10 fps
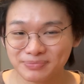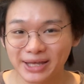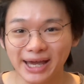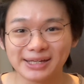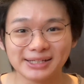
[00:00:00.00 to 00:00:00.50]

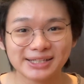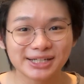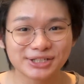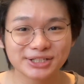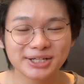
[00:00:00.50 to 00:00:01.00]
And
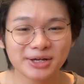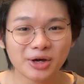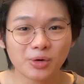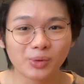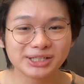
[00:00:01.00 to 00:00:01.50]
essentially
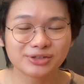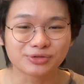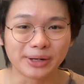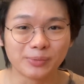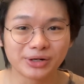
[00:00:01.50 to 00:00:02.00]
what this
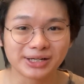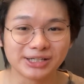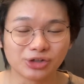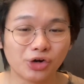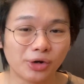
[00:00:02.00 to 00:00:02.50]
framework
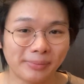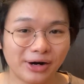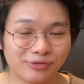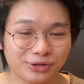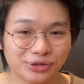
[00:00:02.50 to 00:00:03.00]
is all
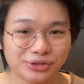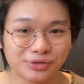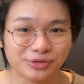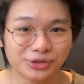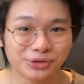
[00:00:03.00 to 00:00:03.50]
about, for those
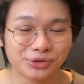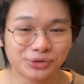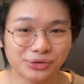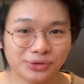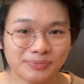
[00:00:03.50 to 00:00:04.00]
of you
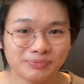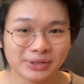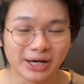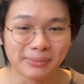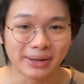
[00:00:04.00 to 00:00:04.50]
who
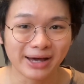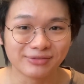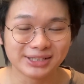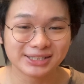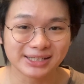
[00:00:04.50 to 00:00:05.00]

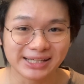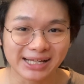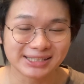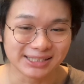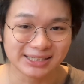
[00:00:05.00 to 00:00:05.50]
haven't yet
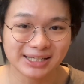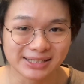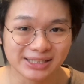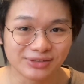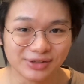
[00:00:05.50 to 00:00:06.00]
seen
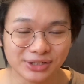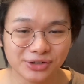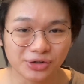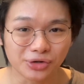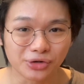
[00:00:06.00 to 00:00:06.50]
this
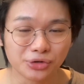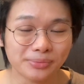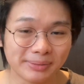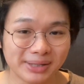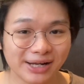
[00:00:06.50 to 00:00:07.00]
video or who
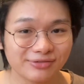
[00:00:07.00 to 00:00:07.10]
may be